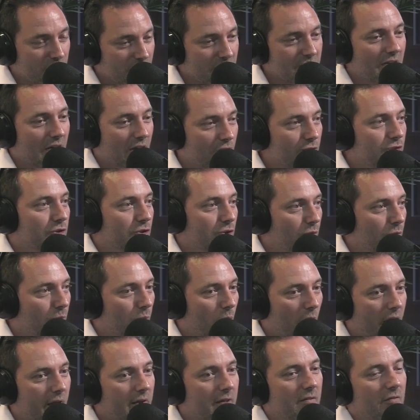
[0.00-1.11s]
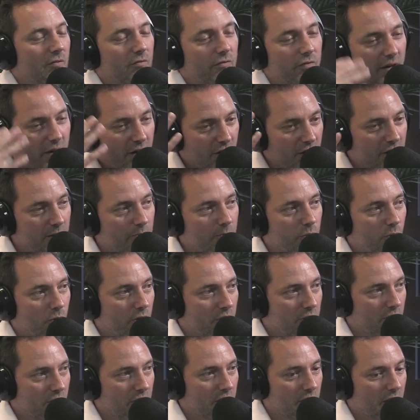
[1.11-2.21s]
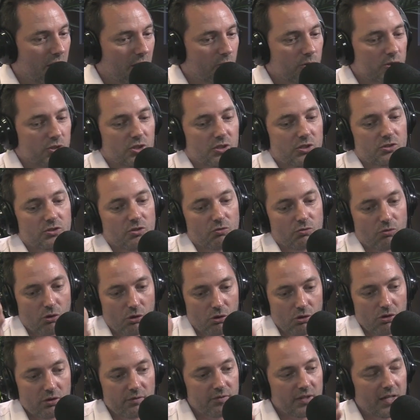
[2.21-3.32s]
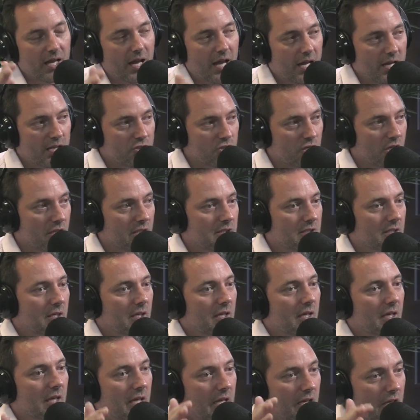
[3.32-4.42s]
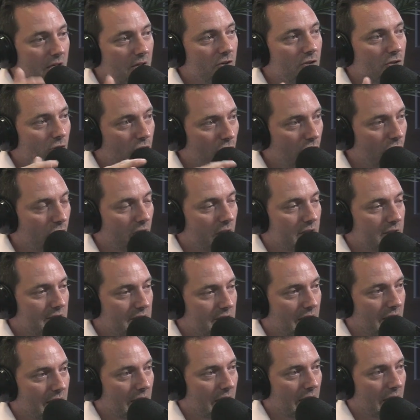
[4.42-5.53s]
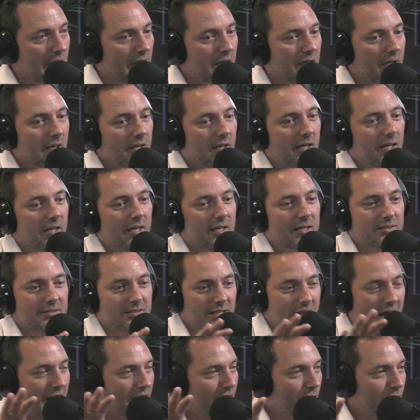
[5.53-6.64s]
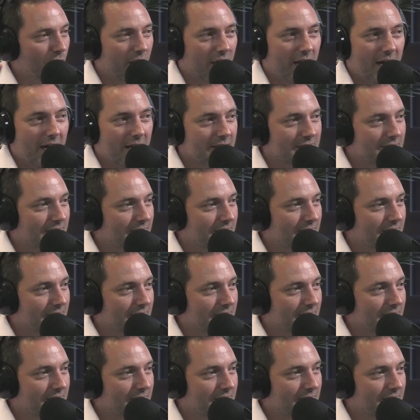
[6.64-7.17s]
tells you one very important thing, which is the role of the agent in New York City is not going out of